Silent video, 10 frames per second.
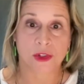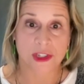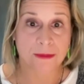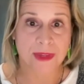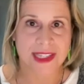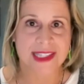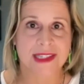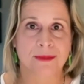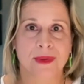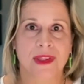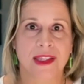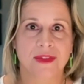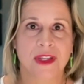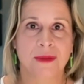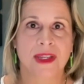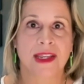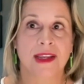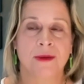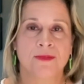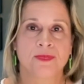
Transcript: shipmates that believed in me